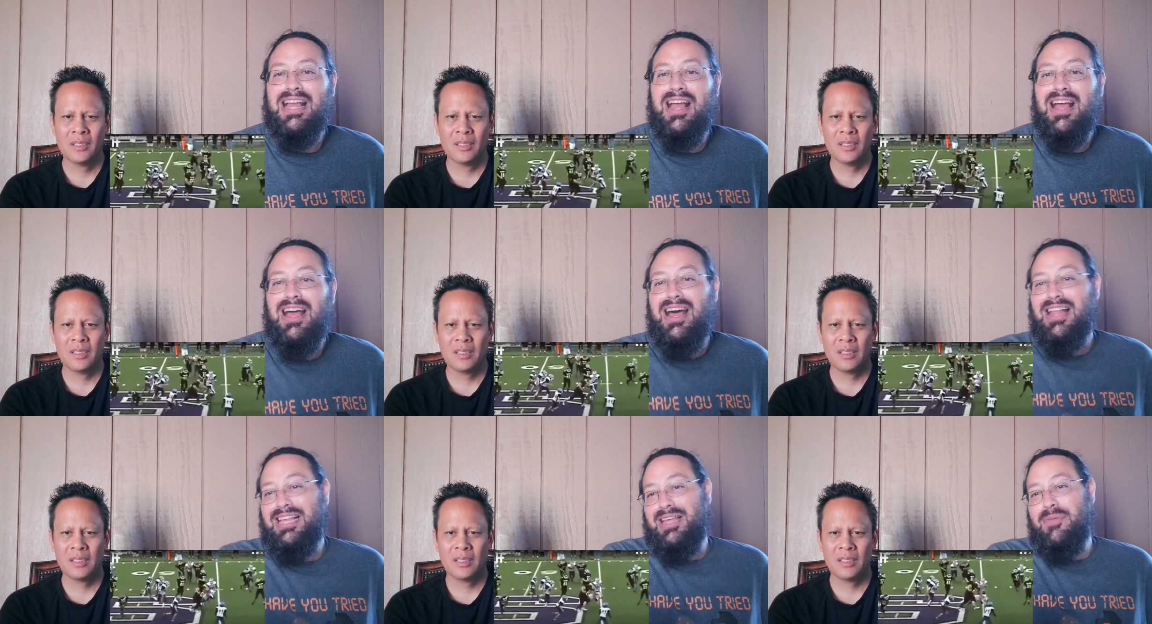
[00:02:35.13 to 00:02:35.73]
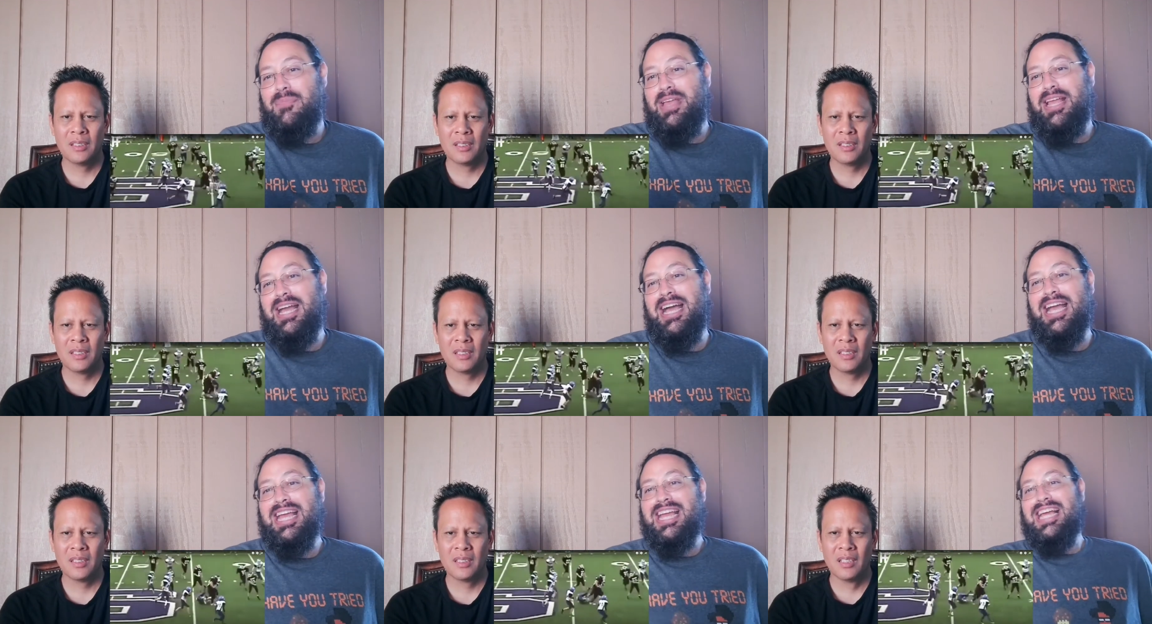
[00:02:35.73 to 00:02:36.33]
Speaker 1: Oh, look at the big guy.
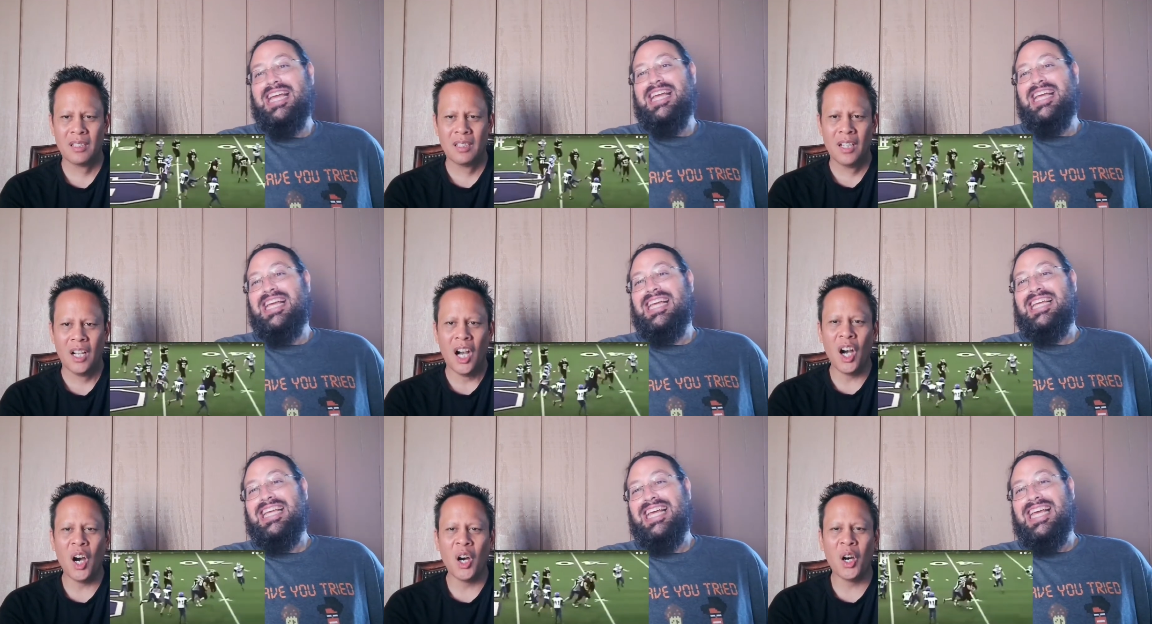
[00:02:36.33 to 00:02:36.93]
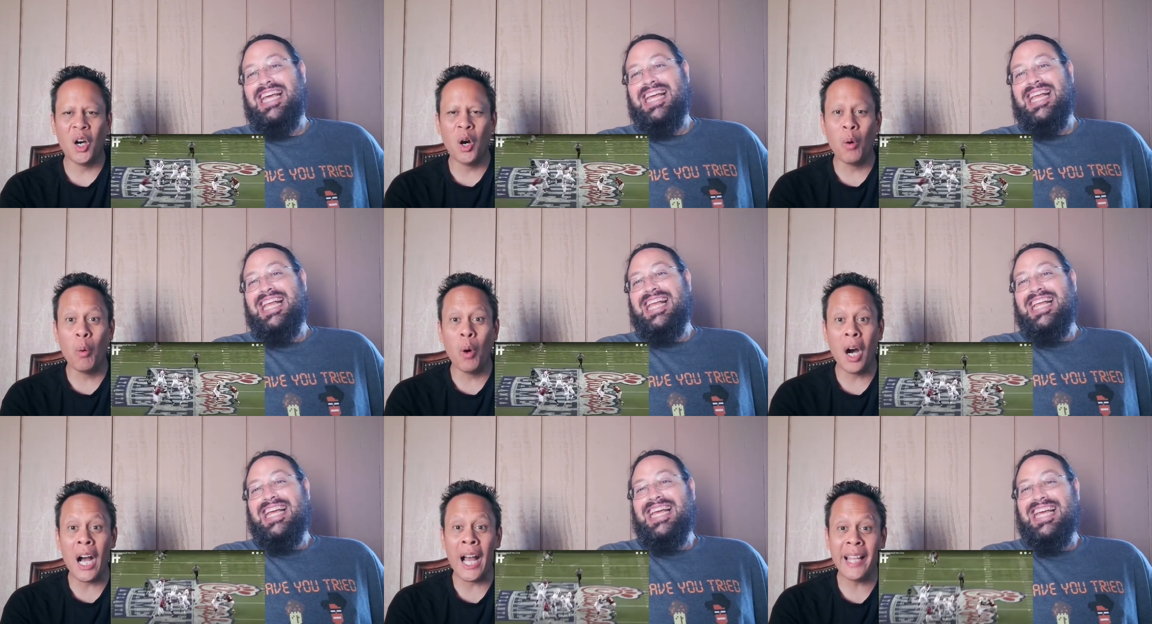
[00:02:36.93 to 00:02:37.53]
Speaker 2: Oh, what?
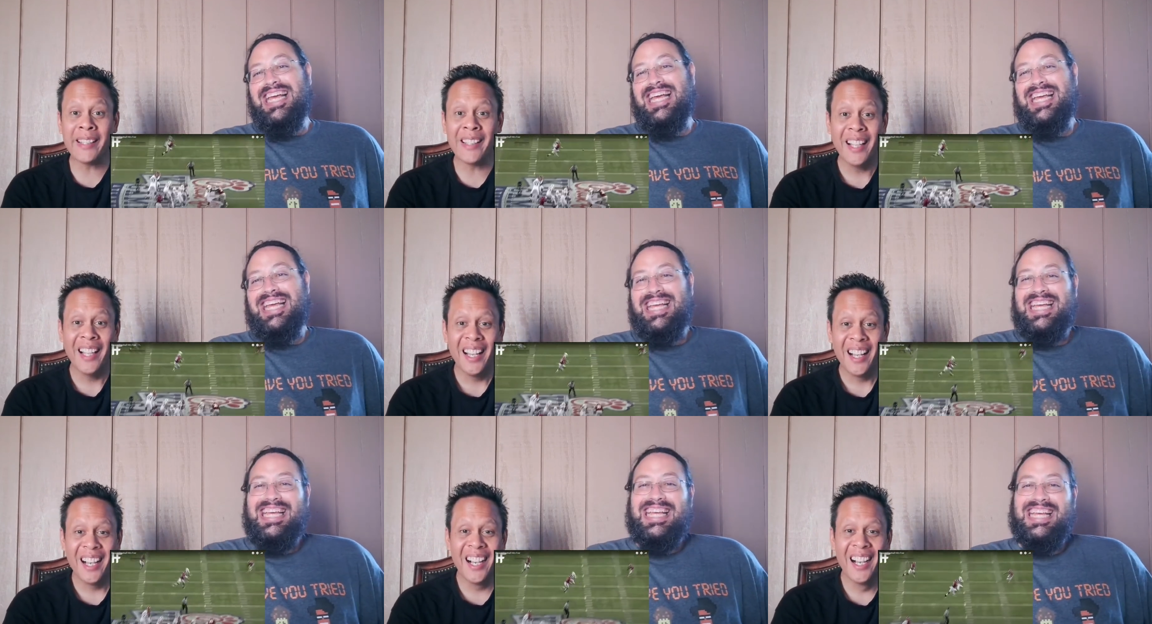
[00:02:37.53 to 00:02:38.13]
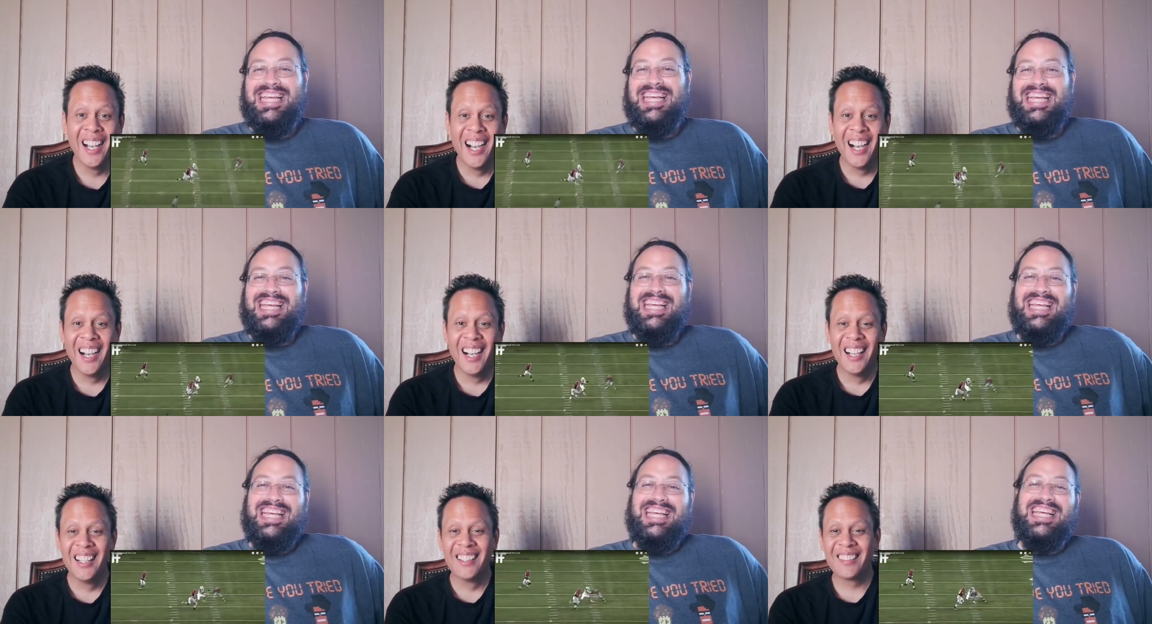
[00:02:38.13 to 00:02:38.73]

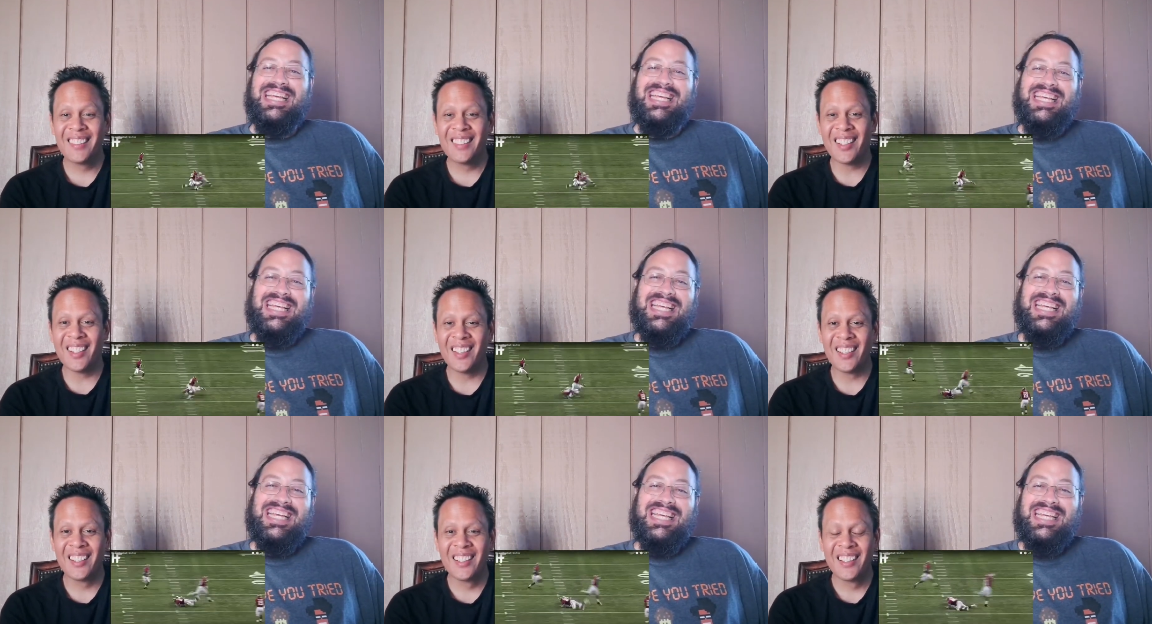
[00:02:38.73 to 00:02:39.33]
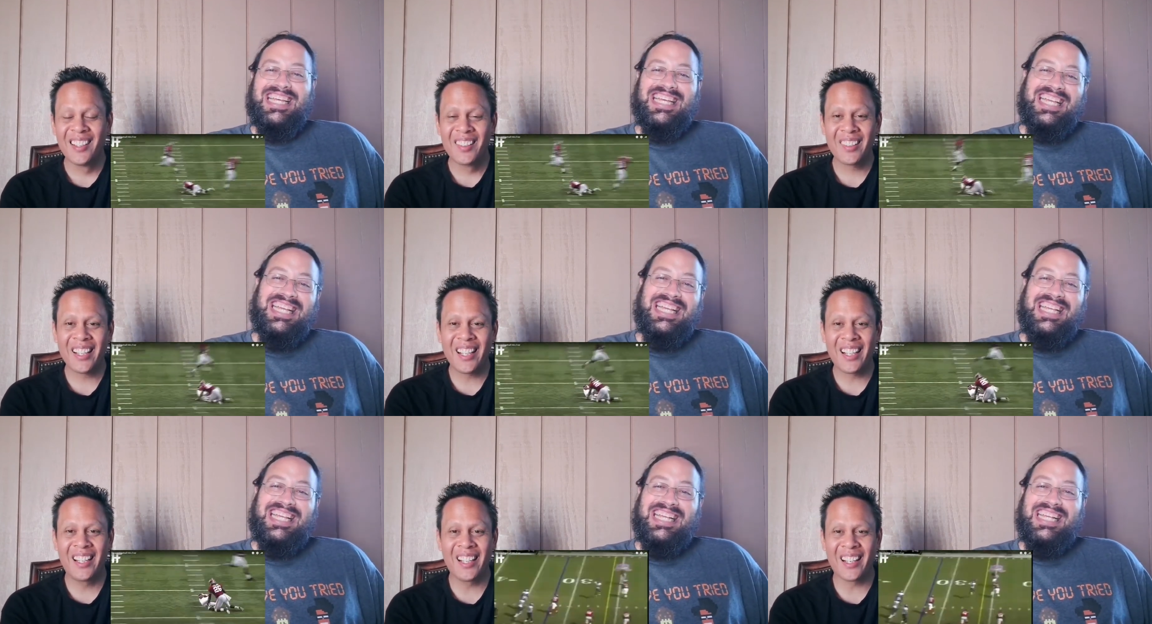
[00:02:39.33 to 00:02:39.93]
Dude.
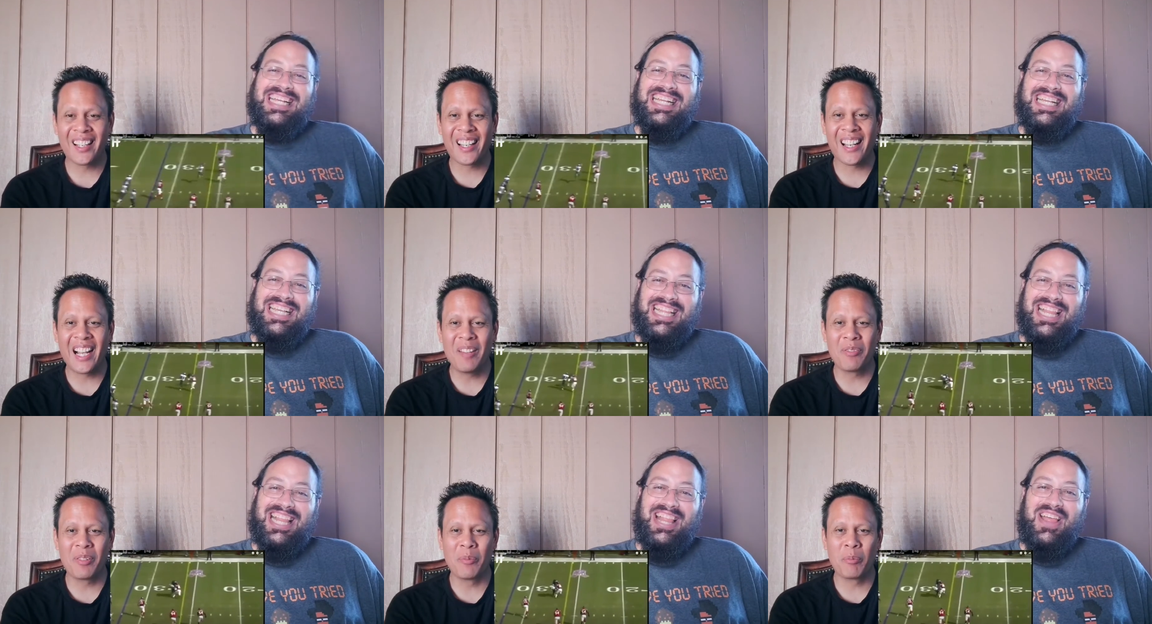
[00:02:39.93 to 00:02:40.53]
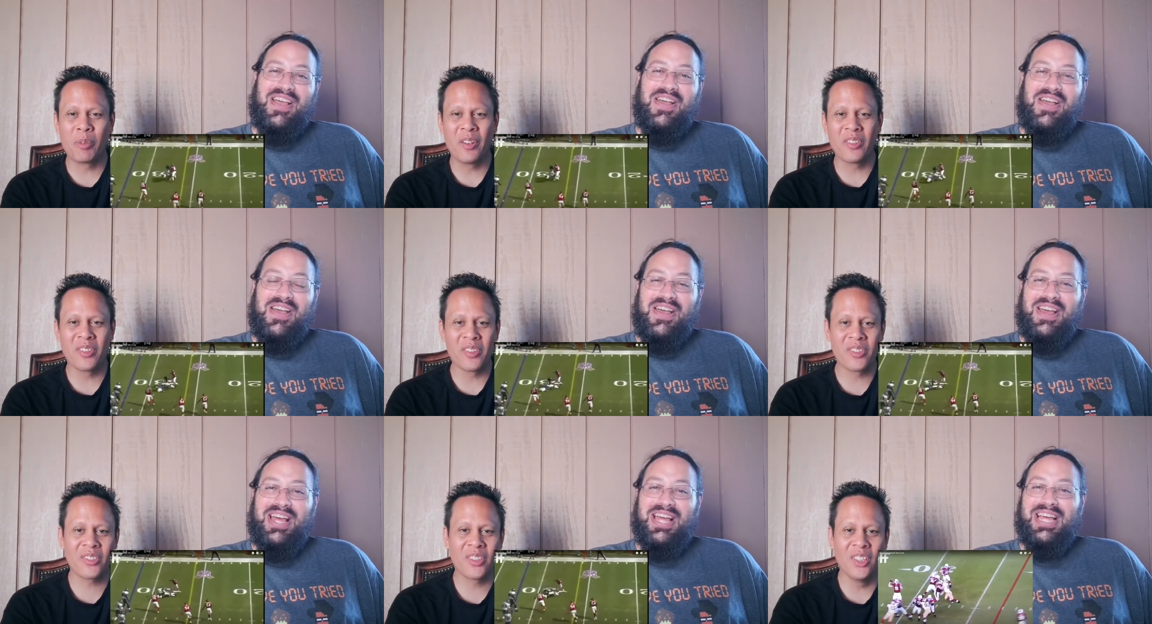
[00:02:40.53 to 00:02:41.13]
This guy from Prison
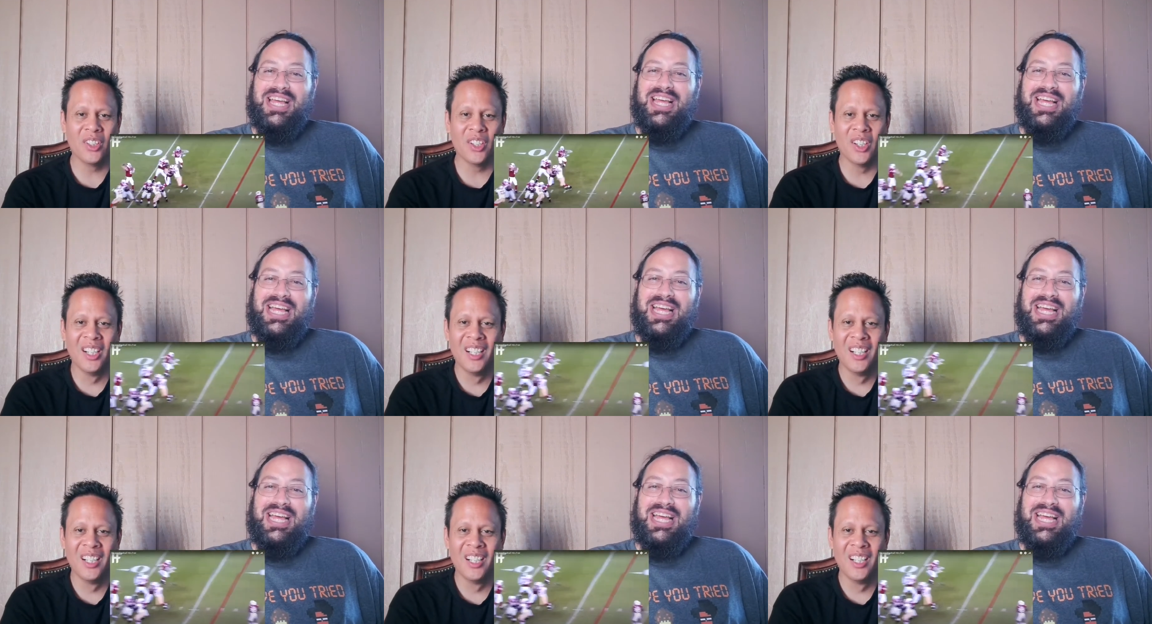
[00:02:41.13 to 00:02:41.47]
School.